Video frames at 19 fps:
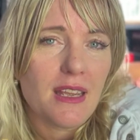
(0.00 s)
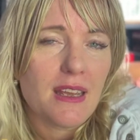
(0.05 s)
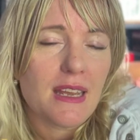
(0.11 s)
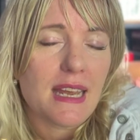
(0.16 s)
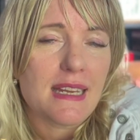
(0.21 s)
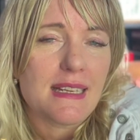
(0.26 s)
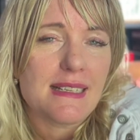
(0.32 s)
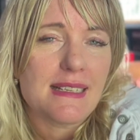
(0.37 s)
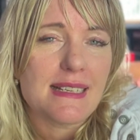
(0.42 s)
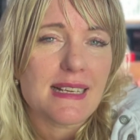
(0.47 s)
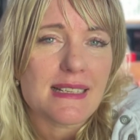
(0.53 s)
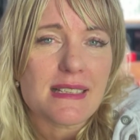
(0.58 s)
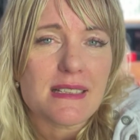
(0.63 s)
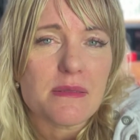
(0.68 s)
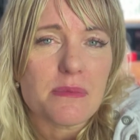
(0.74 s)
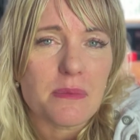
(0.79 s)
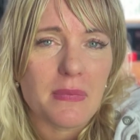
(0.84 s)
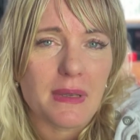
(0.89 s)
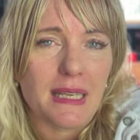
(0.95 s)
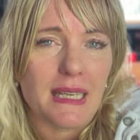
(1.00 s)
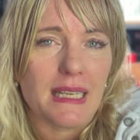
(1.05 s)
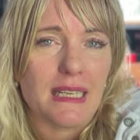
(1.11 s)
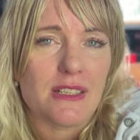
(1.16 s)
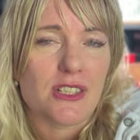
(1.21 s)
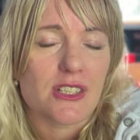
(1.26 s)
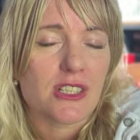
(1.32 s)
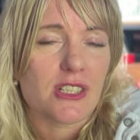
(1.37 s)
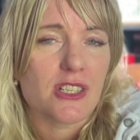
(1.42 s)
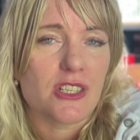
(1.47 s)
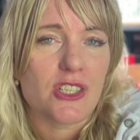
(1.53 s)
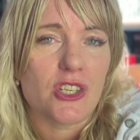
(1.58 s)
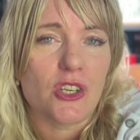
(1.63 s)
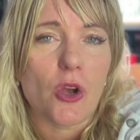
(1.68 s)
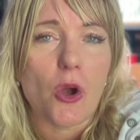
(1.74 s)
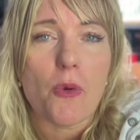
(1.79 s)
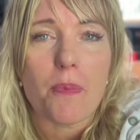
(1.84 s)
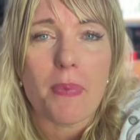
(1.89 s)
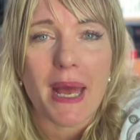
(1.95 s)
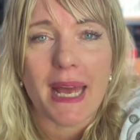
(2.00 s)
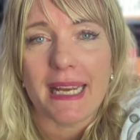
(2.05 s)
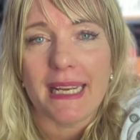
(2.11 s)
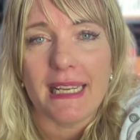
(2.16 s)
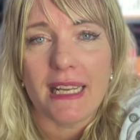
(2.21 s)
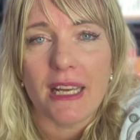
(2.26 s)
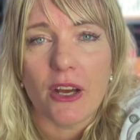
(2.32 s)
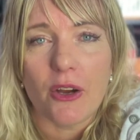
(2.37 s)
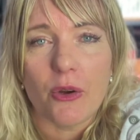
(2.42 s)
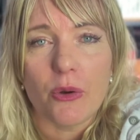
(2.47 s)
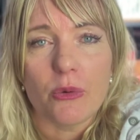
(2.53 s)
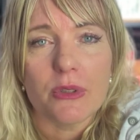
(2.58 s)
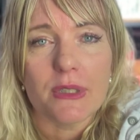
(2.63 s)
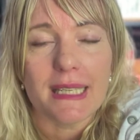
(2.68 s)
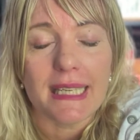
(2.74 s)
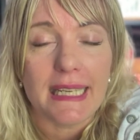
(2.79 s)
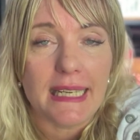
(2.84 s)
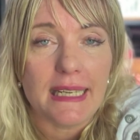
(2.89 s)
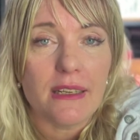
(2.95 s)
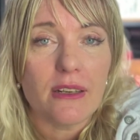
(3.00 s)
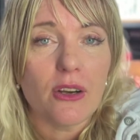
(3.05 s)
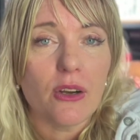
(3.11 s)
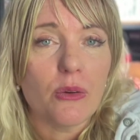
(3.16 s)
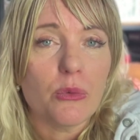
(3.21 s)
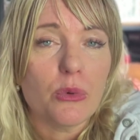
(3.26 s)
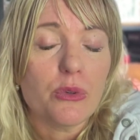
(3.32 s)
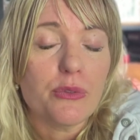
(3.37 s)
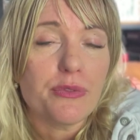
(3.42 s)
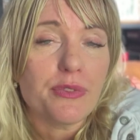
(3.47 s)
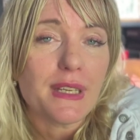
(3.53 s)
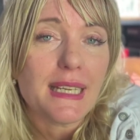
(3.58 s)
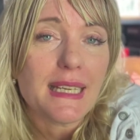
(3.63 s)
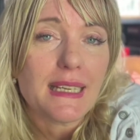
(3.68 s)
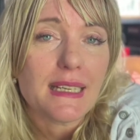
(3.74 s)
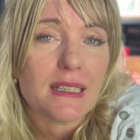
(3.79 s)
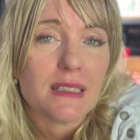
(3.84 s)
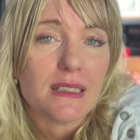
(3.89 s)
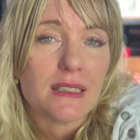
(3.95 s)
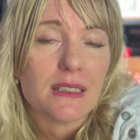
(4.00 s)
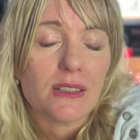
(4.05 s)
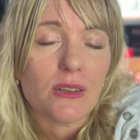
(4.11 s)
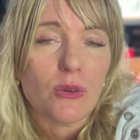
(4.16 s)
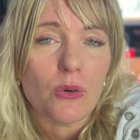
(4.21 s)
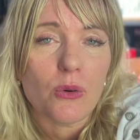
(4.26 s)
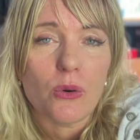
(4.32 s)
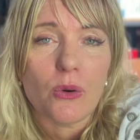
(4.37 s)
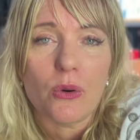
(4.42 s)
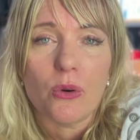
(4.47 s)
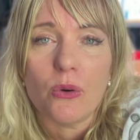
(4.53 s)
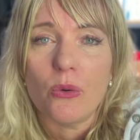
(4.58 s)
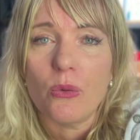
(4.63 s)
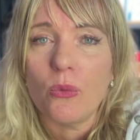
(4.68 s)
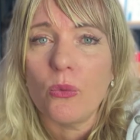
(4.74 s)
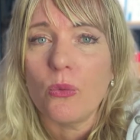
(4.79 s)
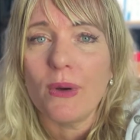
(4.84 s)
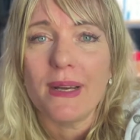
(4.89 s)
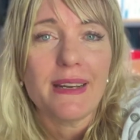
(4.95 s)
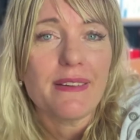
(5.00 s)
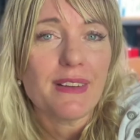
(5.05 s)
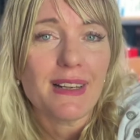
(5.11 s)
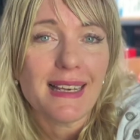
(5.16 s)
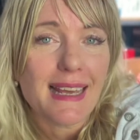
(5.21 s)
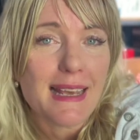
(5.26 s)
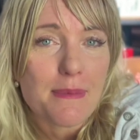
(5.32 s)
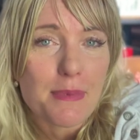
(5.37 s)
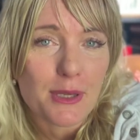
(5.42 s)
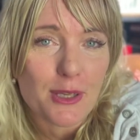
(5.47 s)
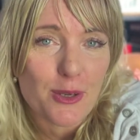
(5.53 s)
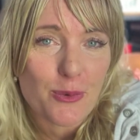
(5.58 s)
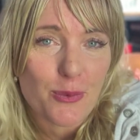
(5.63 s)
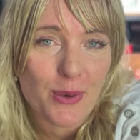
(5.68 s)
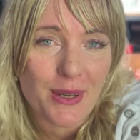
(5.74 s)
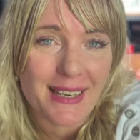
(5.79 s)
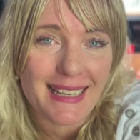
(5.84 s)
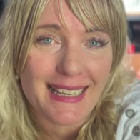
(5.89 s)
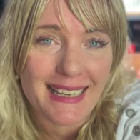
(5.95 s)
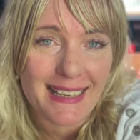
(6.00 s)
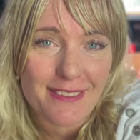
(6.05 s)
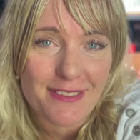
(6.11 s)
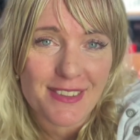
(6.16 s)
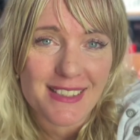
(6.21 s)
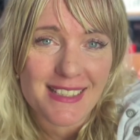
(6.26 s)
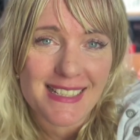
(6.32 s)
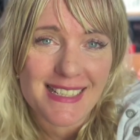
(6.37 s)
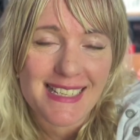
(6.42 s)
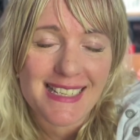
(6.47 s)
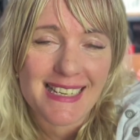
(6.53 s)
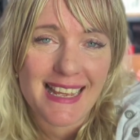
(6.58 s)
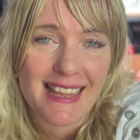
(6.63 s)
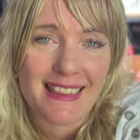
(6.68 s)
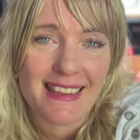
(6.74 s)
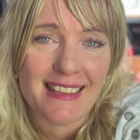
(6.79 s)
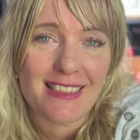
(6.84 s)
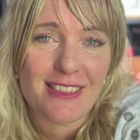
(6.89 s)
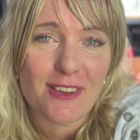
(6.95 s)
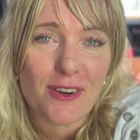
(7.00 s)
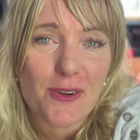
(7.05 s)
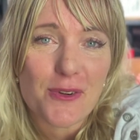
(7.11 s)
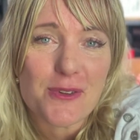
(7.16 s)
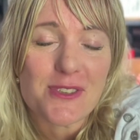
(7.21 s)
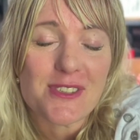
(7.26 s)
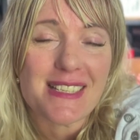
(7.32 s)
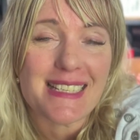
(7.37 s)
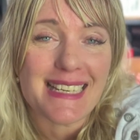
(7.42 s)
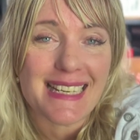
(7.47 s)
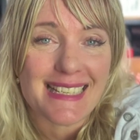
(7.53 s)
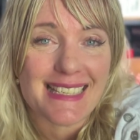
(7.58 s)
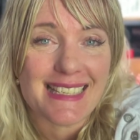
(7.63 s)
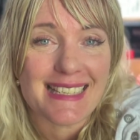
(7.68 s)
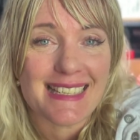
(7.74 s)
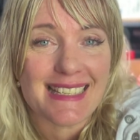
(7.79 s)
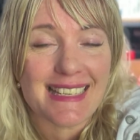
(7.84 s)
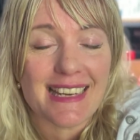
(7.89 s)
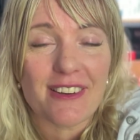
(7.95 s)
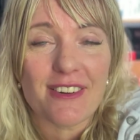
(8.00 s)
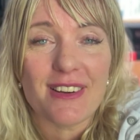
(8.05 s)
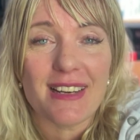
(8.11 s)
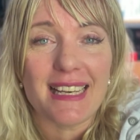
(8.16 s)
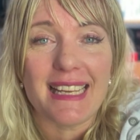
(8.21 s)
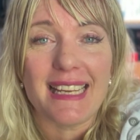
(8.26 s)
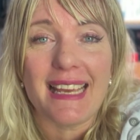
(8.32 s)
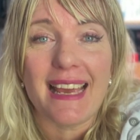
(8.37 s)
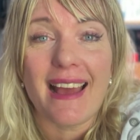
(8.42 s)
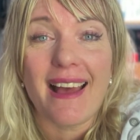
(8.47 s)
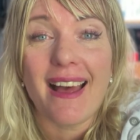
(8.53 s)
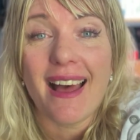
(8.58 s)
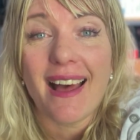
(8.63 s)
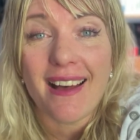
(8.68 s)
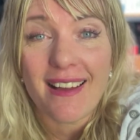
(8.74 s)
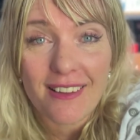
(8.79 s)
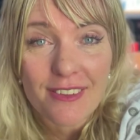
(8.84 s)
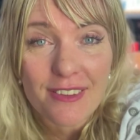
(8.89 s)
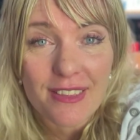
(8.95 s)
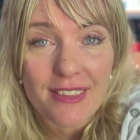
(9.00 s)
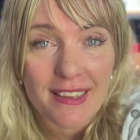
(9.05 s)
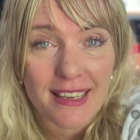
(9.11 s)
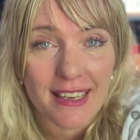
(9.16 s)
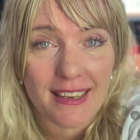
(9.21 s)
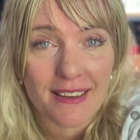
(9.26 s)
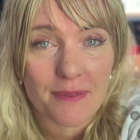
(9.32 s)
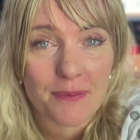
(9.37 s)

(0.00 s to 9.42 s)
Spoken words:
it doesn't mean just because you go paleo or keto or vegan or whatever label you want to give it, that those are necessarily healthy.